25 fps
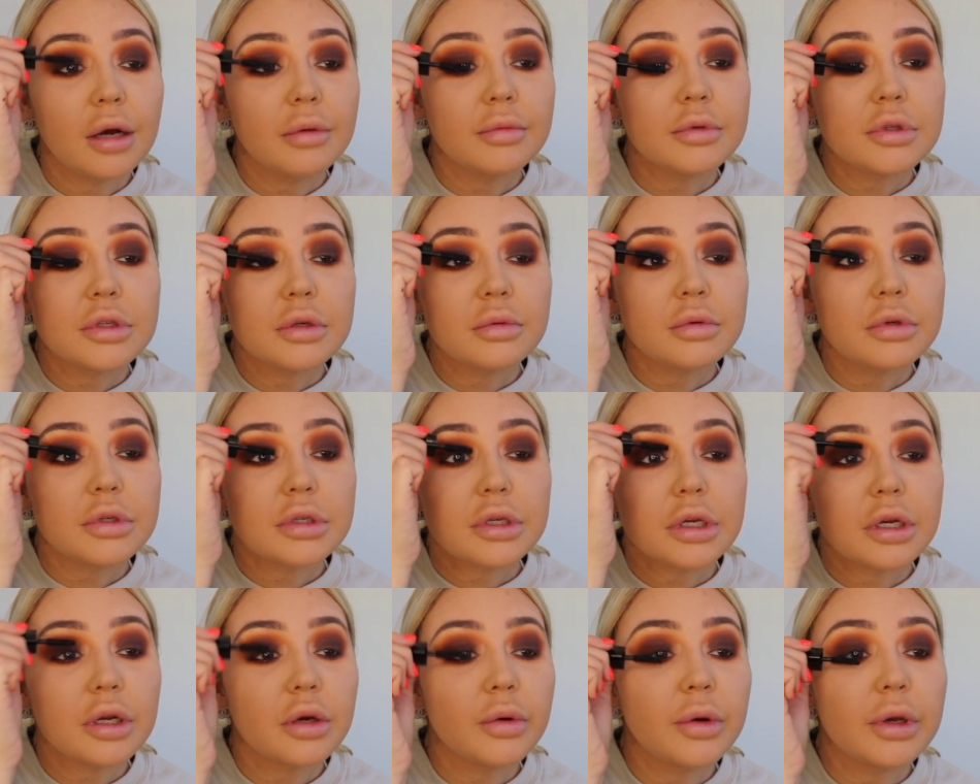So I'm just
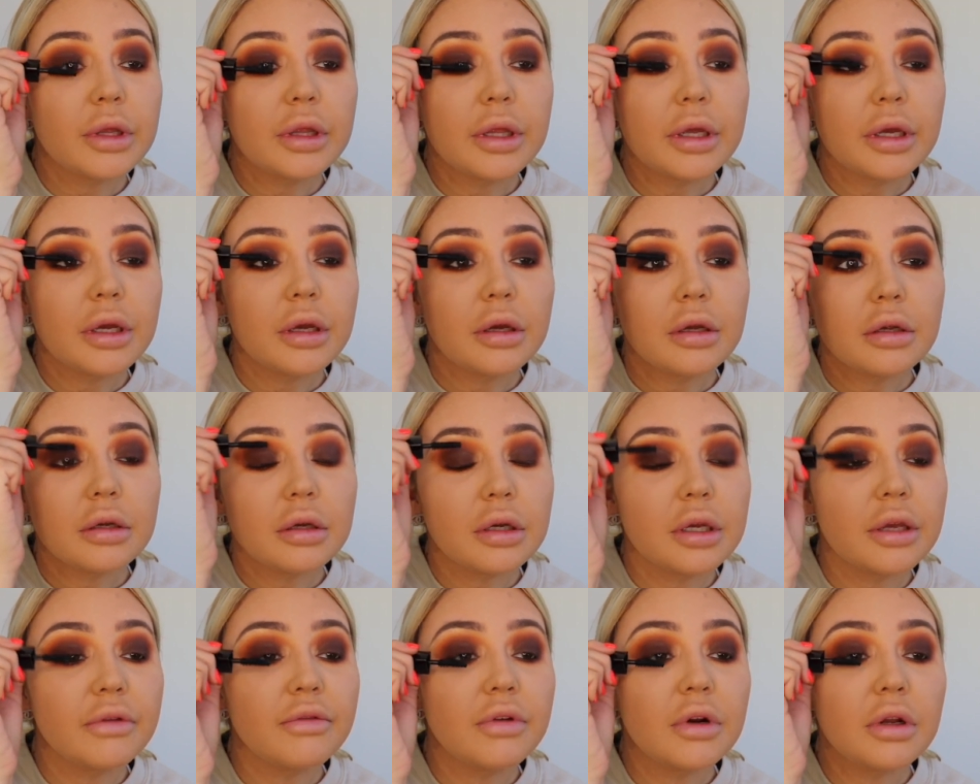gonna quickly
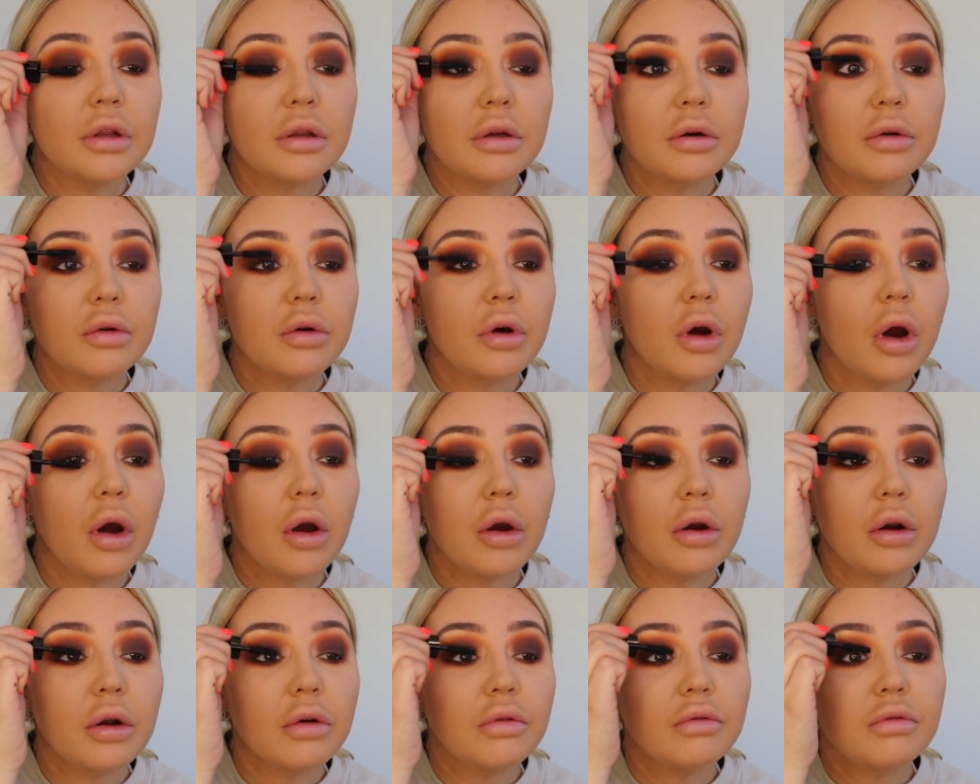give it a little
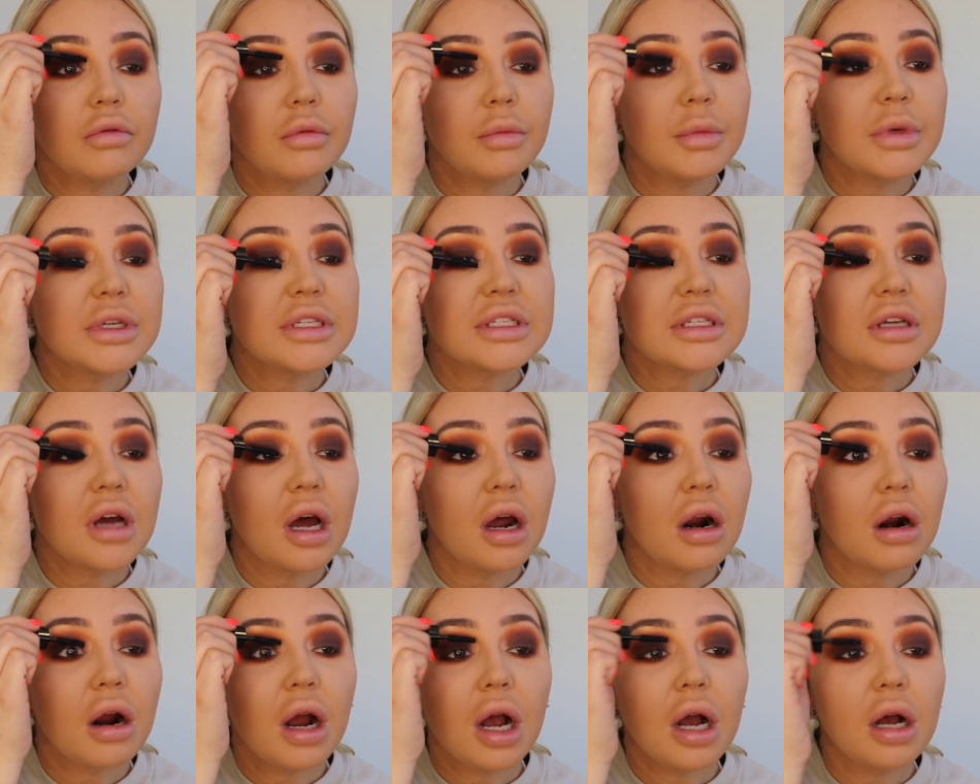coat of
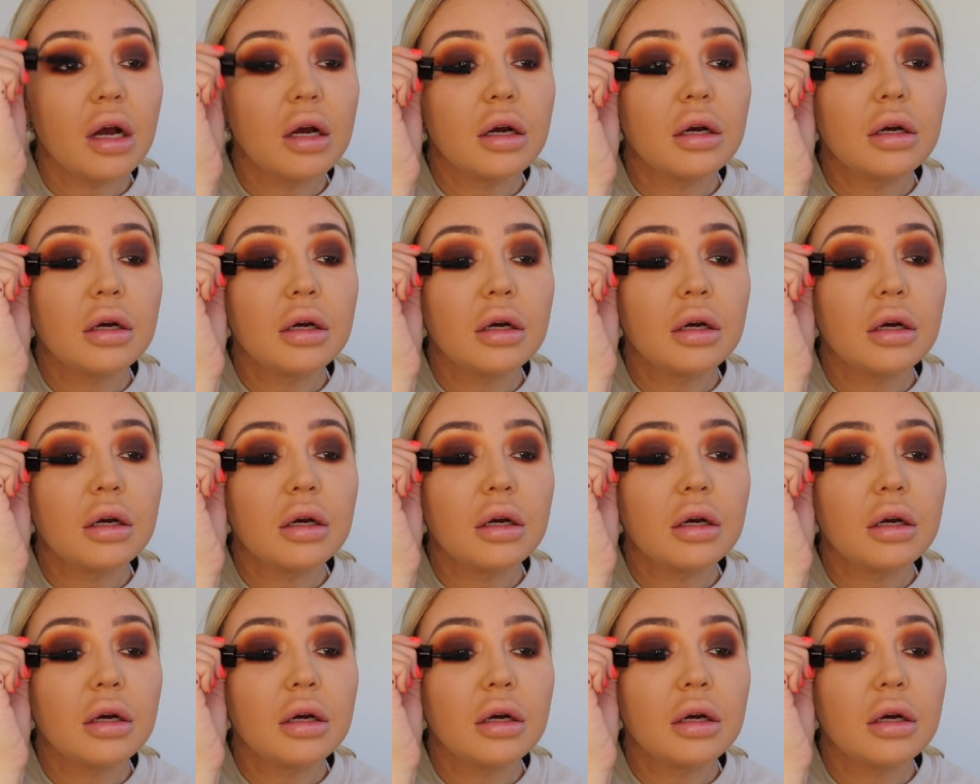mascara